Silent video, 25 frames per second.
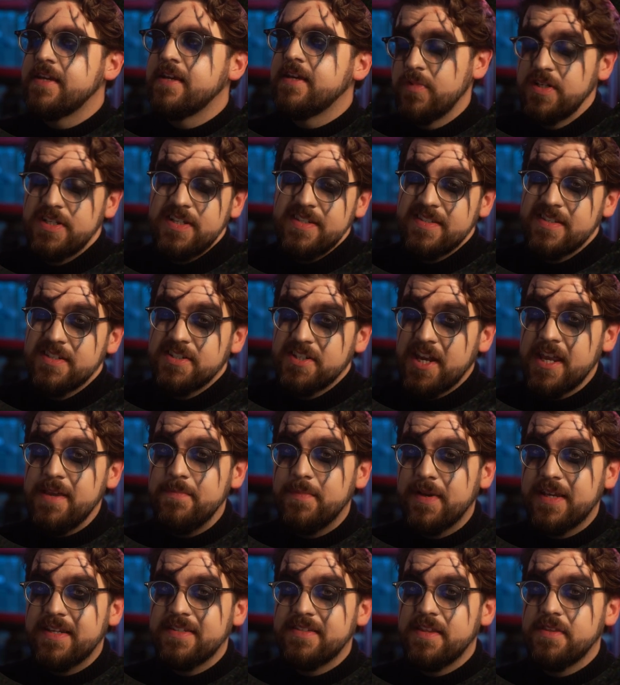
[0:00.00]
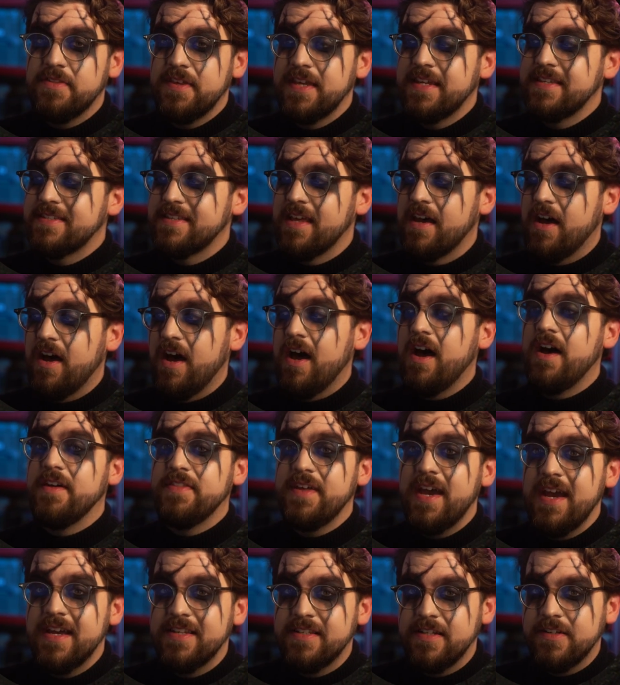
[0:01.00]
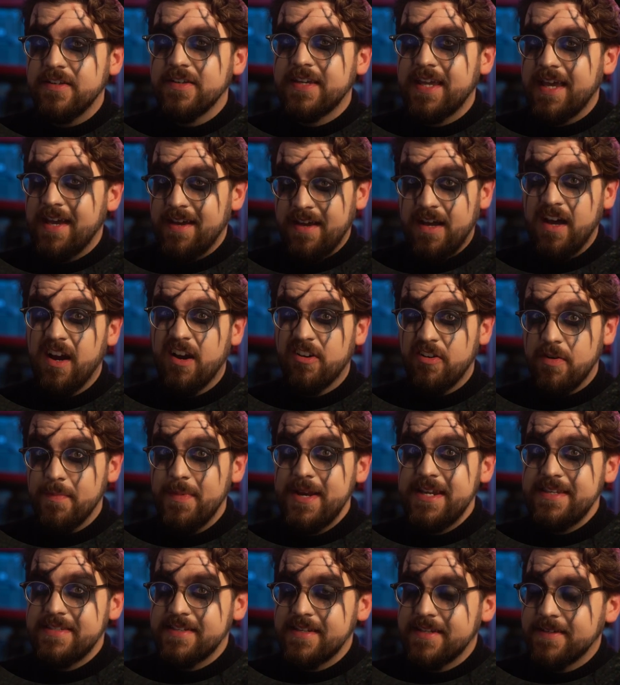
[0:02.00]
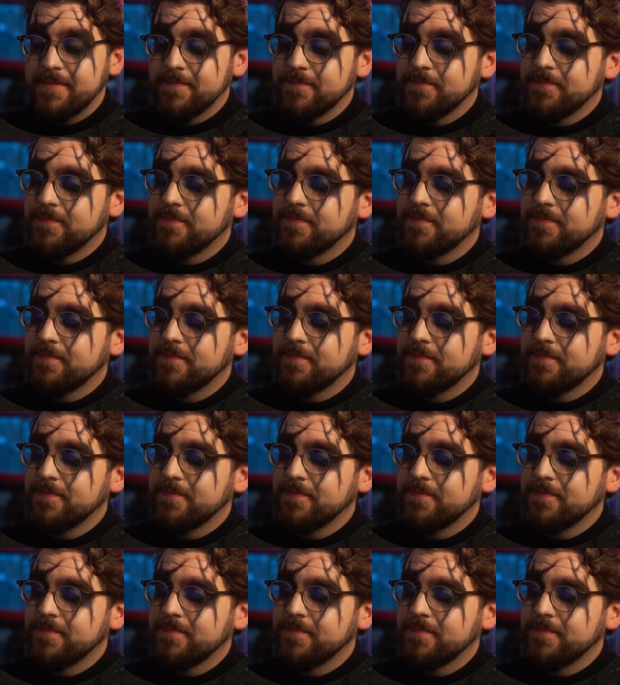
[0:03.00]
which is a shame because the things that are there to look at are amazing.